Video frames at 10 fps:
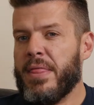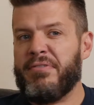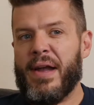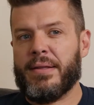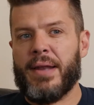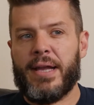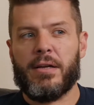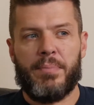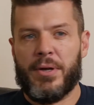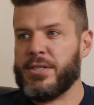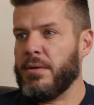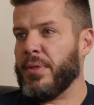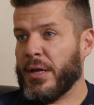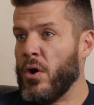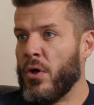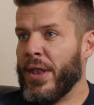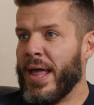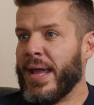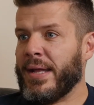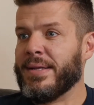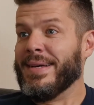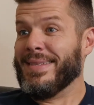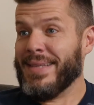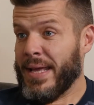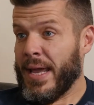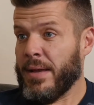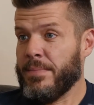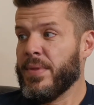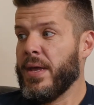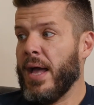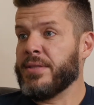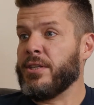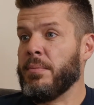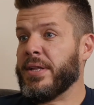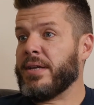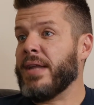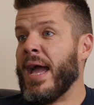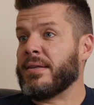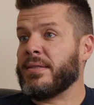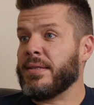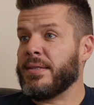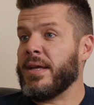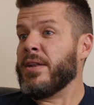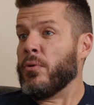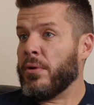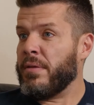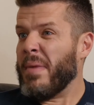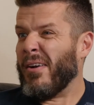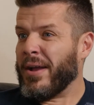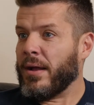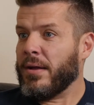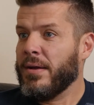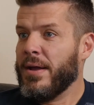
The fact that I could put something online today and somebody could access it in North America.